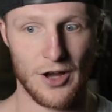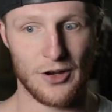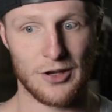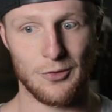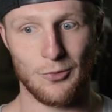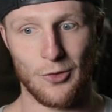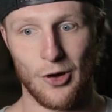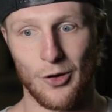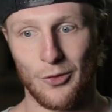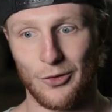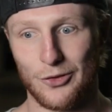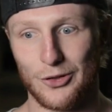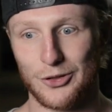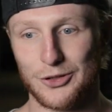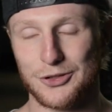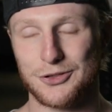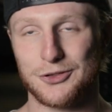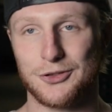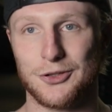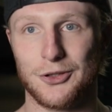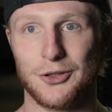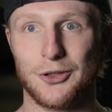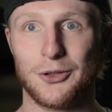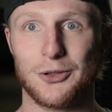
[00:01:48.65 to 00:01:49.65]
hockey moment, there
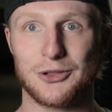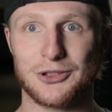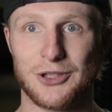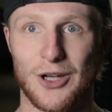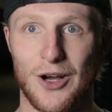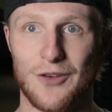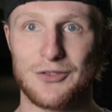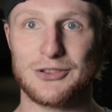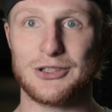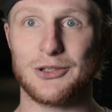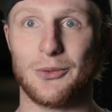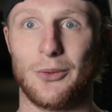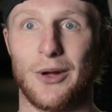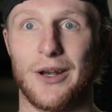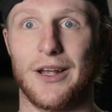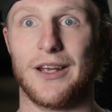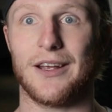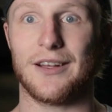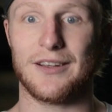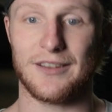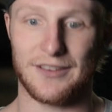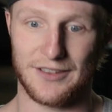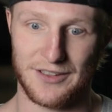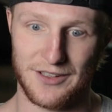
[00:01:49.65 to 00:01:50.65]
was two, is obviously
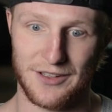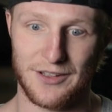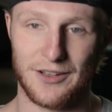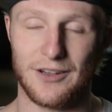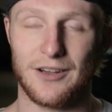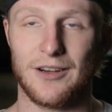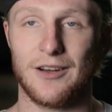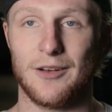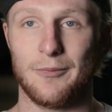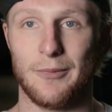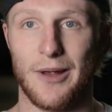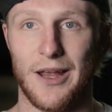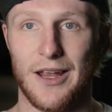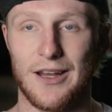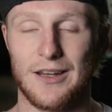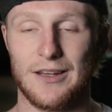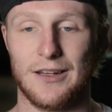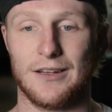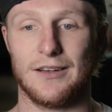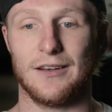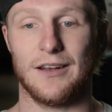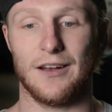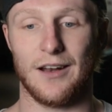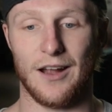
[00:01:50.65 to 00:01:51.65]
winning here in
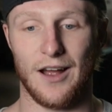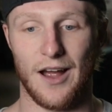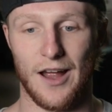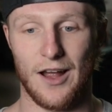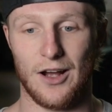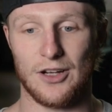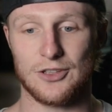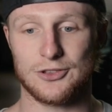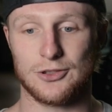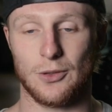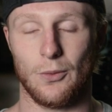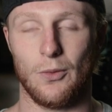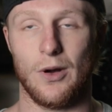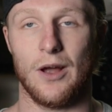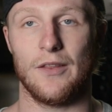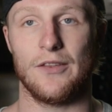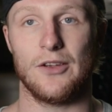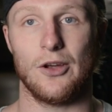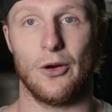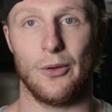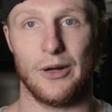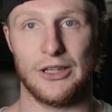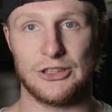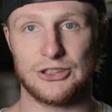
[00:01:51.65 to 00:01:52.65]
Macon, and I also
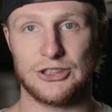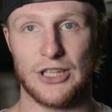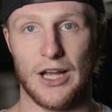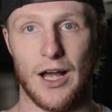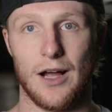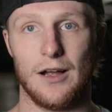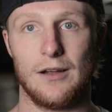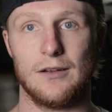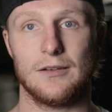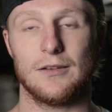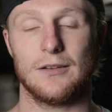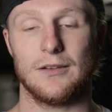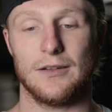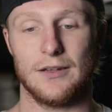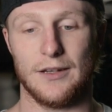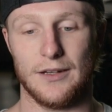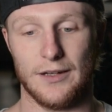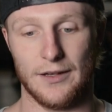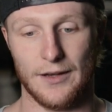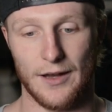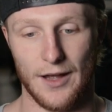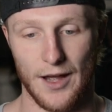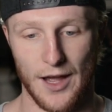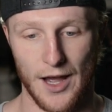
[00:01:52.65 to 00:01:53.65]
won the OHL
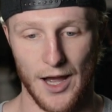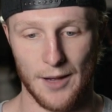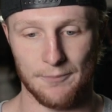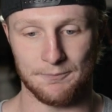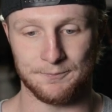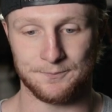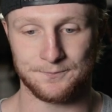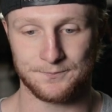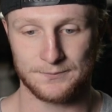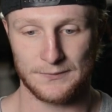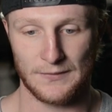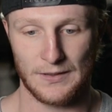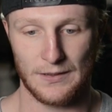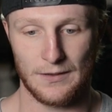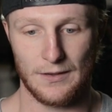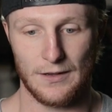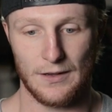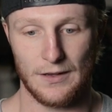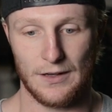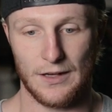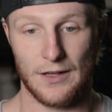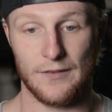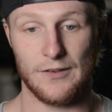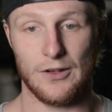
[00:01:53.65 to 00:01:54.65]
in
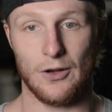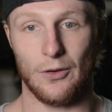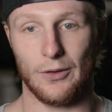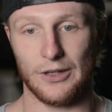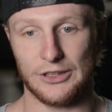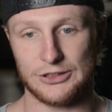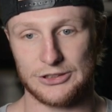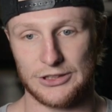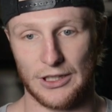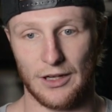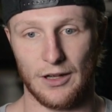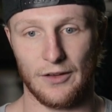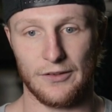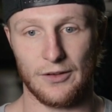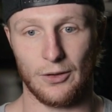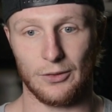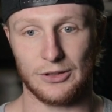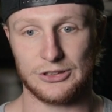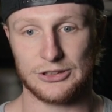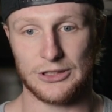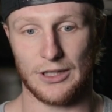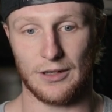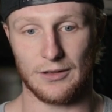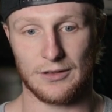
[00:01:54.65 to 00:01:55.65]
the
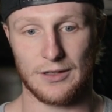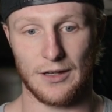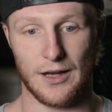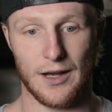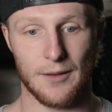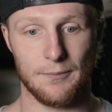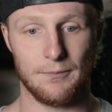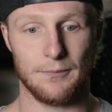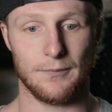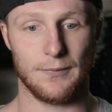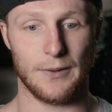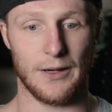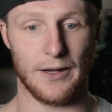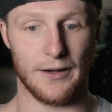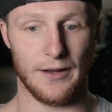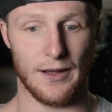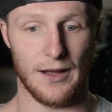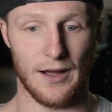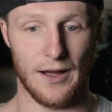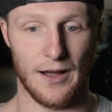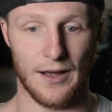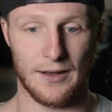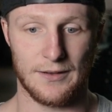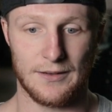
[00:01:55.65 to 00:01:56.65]
OHL Cup. But
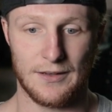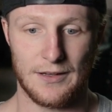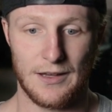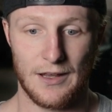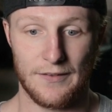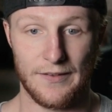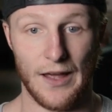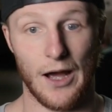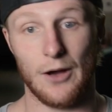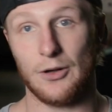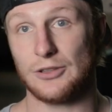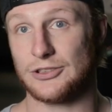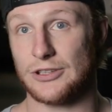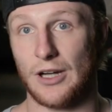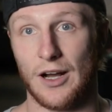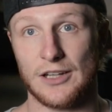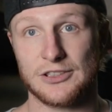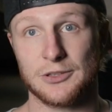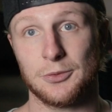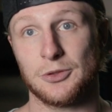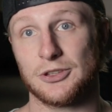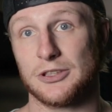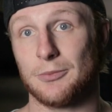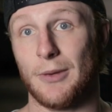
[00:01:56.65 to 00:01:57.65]
that was
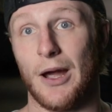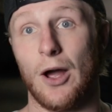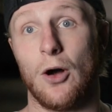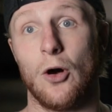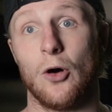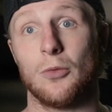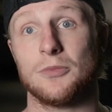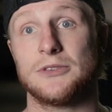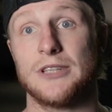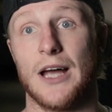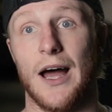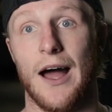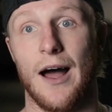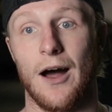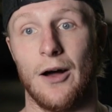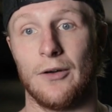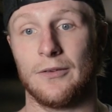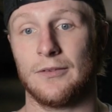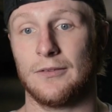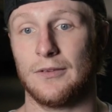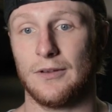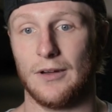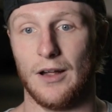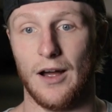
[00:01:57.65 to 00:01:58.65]
awesome. It was in my
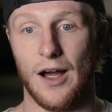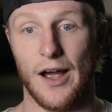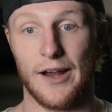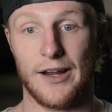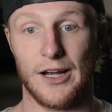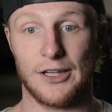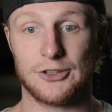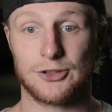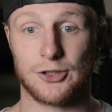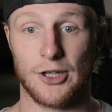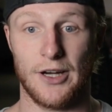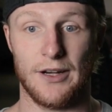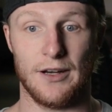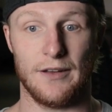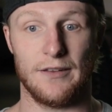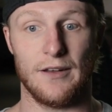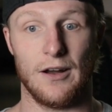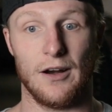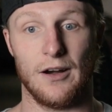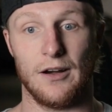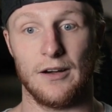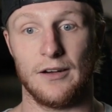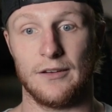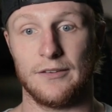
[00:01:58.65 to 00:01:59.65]
hometown. I got
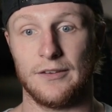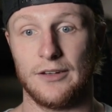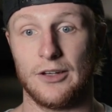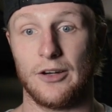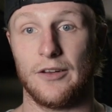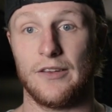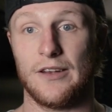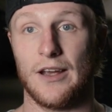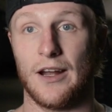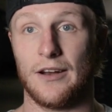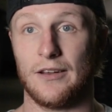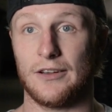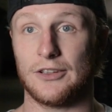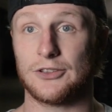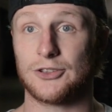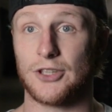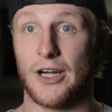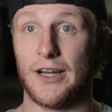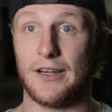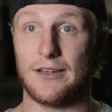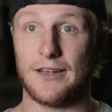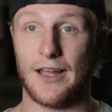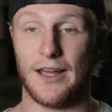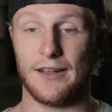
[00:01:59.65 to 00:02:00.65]
traded there near the end of the
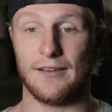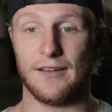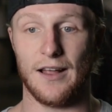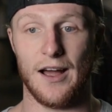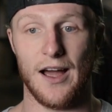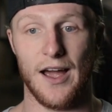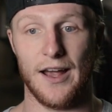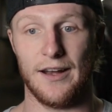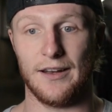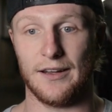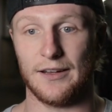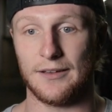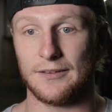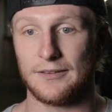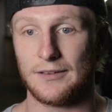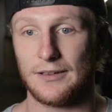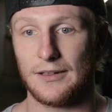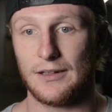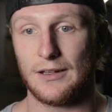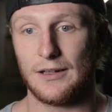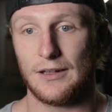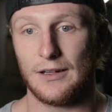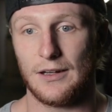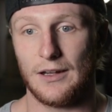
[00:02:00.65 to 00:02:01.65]
trade deadline, and
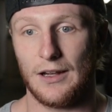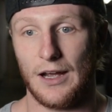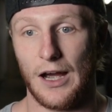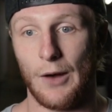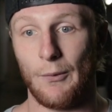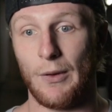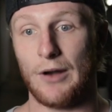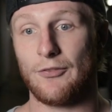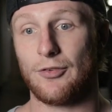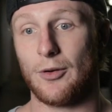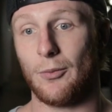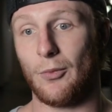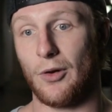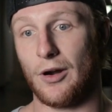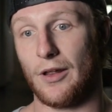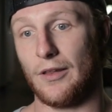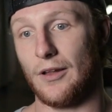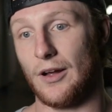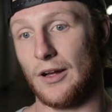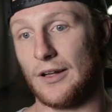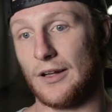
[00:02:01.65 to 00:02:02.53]
I went from one of